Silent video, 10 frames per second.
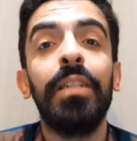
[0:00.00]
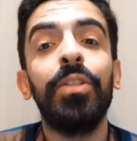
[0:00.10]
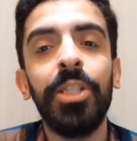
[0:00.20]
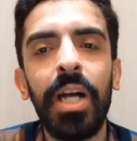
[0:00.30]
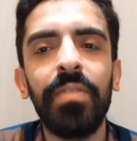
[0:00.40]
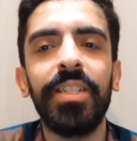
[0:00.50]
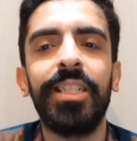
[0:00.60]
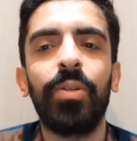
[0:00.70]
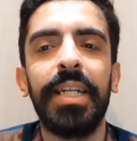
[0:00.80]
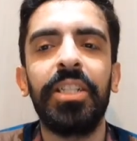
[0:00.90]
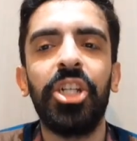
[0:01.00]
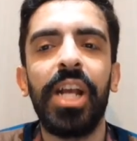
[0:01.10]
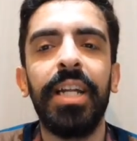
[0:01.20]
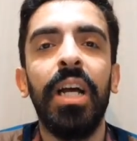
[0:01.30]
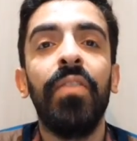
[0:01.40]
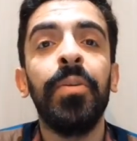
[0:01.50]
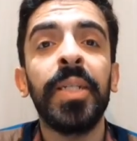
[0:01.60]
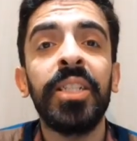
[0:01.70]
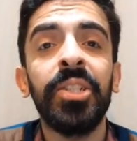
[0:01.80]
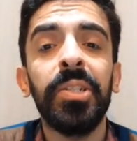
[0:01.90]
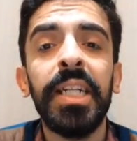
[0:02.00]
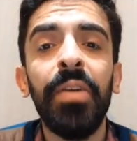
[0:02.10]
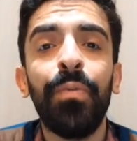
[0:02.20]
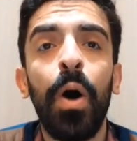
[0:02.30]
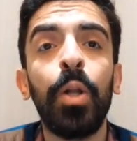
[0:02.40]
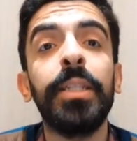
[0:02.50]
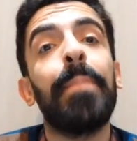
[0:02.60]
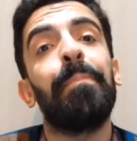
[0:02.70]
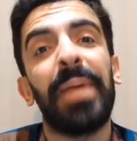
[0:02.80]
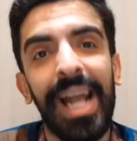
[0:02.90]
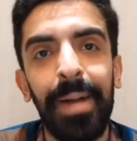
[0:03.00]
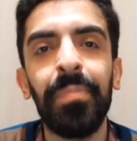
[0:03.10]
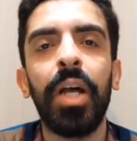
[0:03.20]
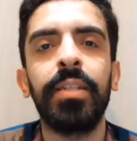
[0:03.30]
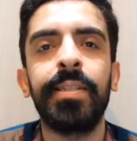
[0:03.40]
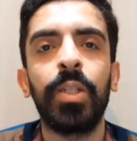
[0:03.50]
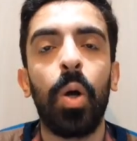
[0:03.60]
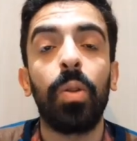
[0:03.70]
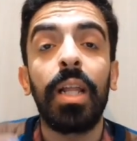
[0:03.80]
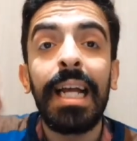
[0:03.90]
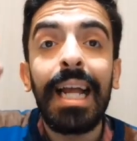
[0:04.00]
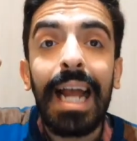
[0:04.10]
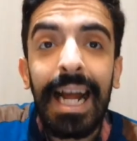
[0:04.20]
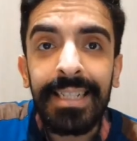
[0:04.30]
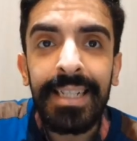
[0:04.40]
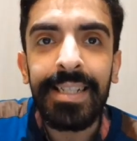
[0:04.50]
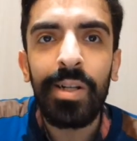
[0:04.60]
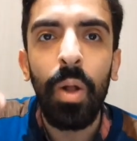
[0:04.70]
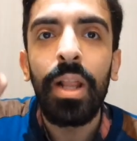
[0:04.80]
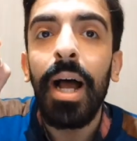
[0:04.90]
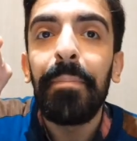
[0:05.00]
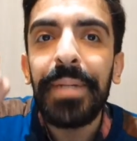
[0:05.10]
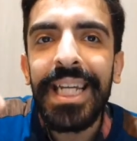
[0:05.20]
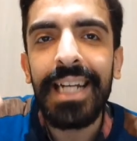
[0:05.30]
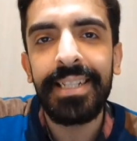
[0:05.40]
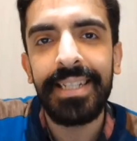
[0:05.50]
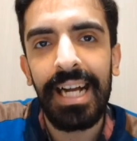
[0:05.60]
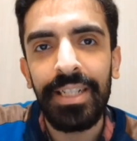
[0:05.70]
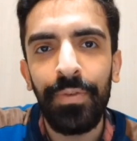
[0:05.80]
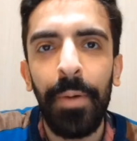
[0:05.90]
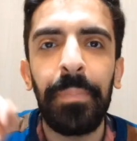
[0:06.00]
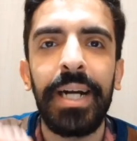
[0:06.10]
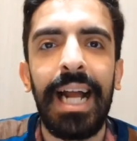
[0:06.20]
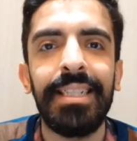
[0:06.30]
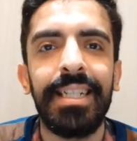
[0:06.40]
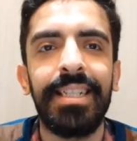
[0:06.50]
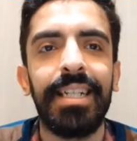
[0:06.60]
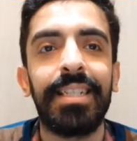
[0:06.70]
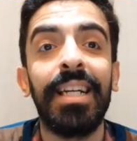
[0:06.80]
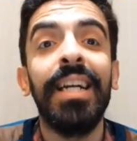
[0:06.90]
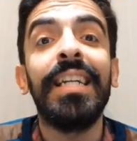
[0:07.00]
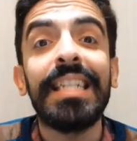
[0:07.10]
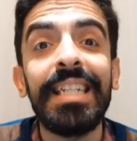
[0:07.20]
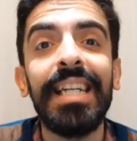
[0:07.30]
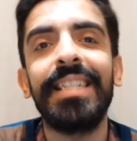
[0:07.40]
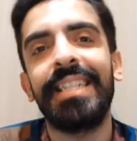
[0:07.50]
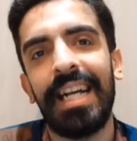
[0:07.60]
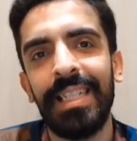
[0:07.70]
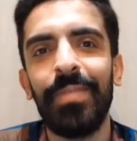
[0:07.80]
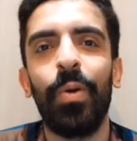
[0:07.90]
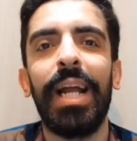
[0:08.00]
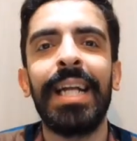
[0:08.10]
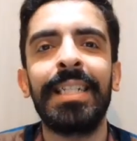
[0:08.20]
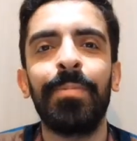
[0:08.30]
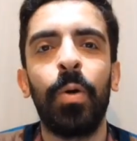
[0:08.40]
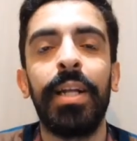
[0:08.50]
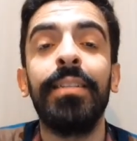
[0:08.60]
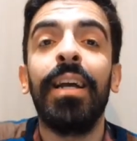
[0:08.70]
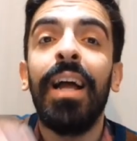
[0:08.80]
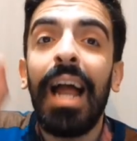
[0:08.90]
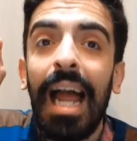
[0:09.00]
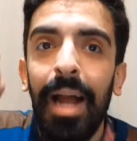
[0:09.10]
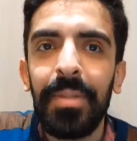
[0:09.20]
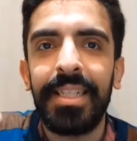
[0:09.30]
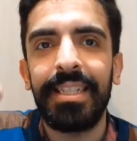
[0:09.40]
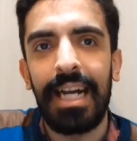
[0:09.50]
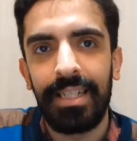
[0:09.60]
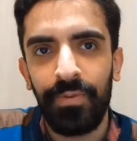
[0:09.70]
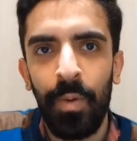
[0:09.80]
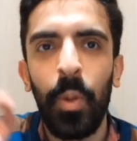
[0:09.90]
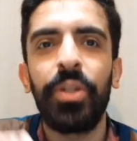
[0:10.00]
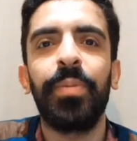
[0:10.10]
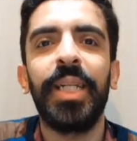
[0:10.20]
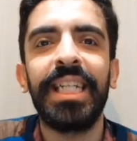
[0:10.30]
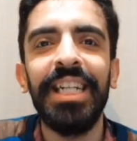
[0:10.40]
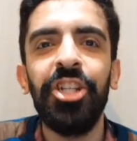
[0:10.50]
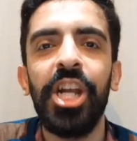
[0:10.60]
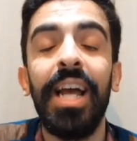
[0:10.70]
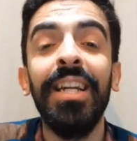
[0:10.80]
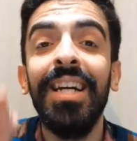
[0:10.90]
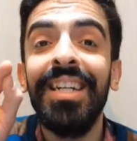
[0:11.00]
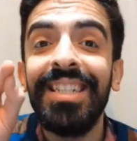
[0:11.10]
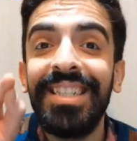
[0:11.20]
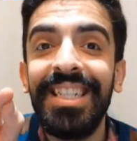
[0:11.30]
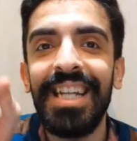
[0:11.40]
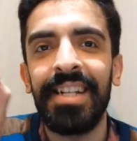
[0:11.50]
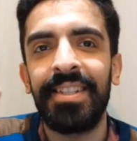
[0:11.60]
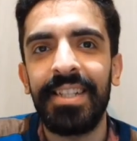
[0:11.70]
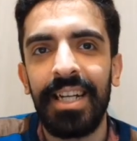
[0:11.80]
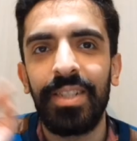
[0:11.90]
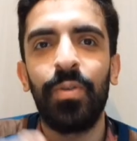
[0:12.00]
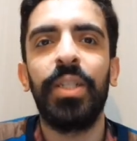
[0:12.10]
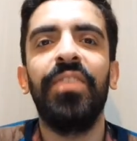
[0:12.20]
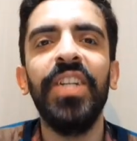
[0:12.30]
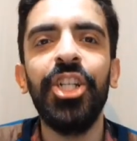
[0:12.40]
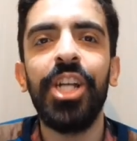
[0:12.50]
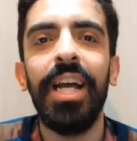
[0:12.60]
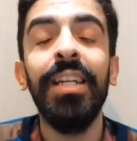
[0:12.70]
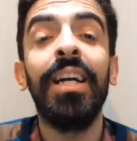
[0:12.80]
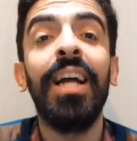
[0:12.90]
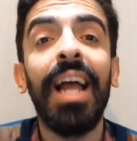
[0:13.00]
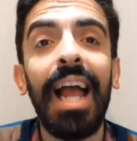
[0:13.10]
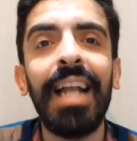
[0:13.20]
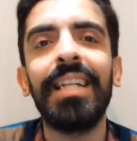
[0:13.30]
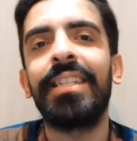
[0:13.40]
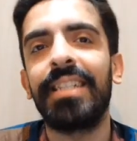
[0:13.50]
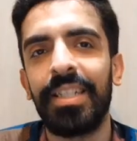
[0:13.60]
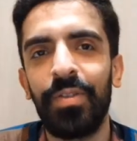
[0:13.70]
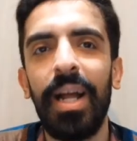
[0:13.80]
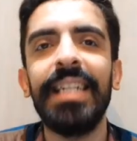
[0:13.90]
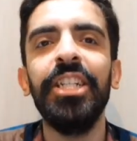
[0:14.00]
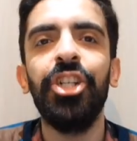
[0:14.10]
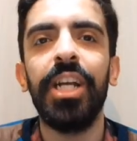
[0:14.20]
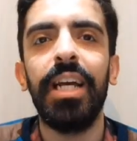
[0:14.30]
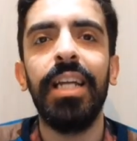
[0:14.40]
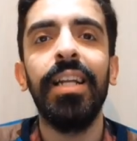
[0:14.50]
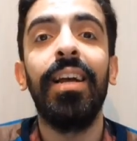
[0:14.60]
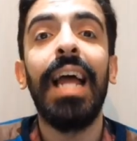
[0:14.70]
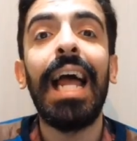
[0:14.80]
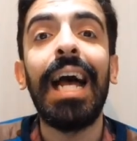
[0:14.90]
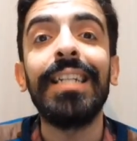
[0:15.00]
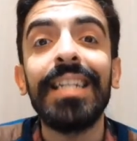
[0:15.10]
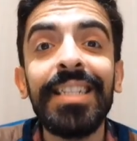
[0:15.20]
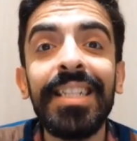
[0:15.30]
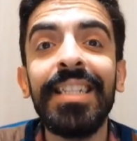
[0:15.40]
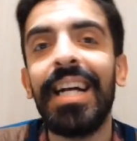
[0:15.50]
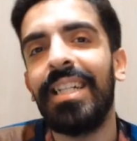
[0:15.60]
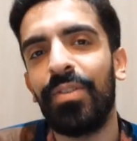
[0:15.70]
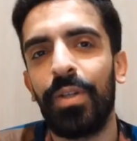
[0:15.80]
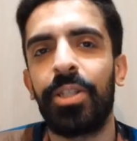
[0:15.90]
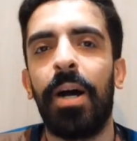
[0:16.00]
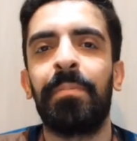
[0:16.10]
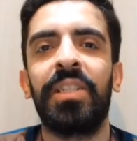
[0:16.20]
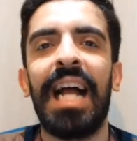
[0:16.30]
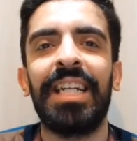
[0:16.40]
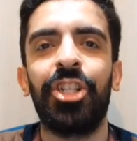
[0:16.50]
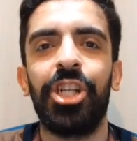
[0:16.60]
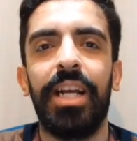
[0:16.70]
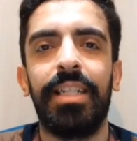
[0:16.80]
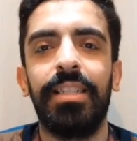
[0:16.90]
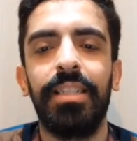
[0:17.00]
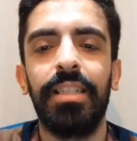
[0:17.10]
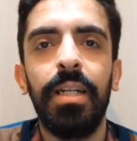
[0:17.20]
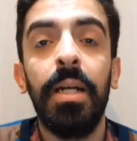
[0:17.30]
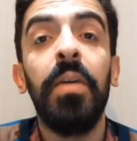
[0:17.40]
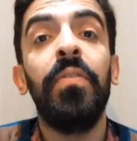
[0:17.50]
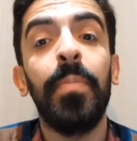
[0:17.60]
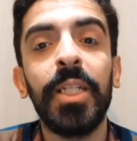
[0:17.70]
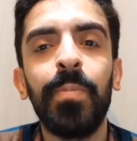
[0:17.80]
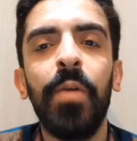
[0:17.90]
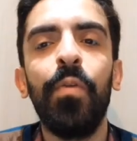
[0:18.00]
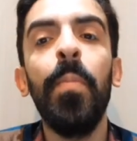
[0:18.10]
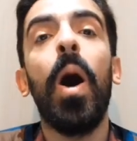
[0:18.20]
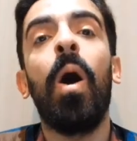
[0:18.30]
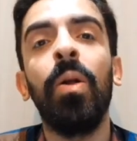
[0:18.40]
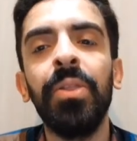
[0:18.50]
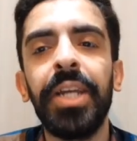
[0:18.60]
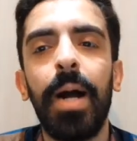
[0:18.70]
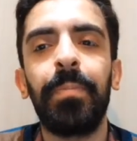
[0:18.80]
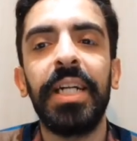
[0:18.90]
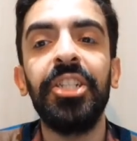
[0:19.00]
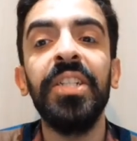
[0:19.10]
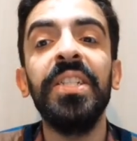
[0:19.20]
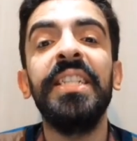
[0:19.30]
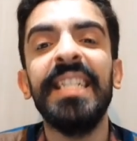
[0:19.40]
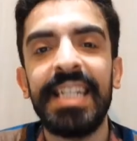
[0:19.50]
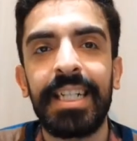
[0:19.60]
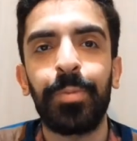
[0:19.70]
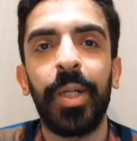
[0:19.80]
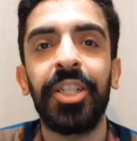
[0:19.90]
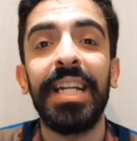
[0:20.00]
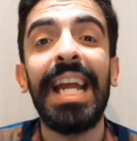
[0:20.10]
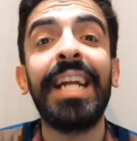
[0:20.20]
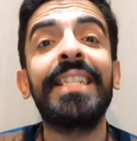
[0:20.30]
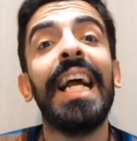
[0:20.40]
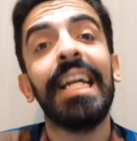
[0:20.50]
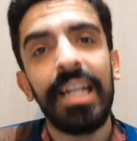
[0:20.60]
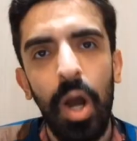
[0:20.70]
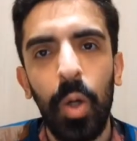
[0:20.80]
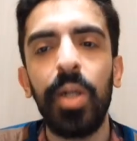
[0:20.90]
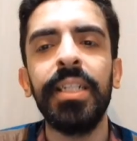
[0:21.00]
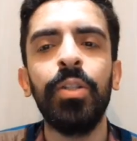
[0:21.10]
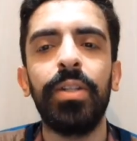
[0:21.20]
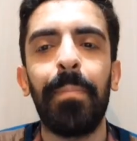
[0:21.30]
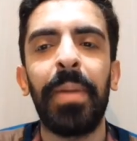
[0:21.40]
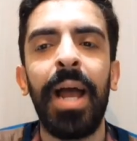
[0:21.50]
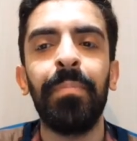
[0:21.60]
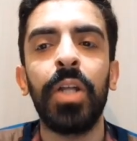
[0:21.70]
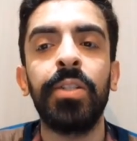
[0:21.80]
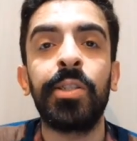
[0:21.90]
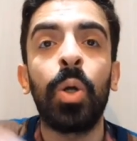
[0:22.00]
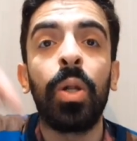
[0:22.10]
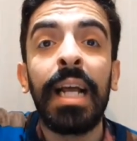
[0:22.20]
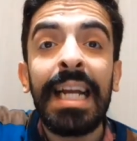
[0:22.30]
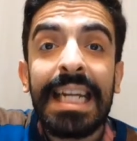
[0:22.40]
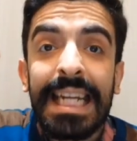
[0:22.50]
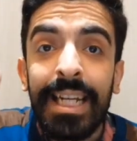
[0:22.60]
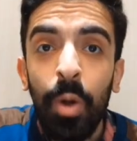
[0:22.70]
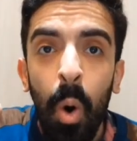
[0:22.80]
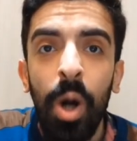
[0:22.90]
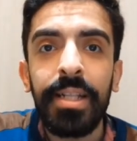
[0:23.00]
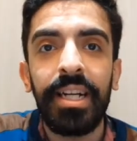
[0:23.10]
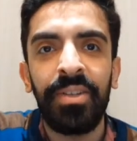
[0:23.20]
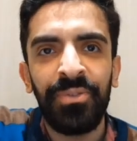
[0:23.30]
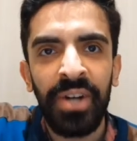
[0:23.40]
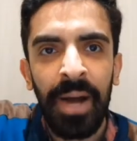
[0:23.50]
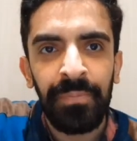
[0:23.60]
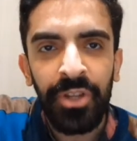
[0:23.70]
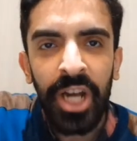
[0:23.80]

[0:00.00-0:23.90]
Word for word: To solve this question, we must strictly follow the PEMDAS rule. And this rule, P stands for parenthesis, E stands for exponent, M stands for multiplication, D stands for division, A stands for addition, and S stands for subtraction. We must perform all the operations in this expression exactly according to the PEMDAS rule in order from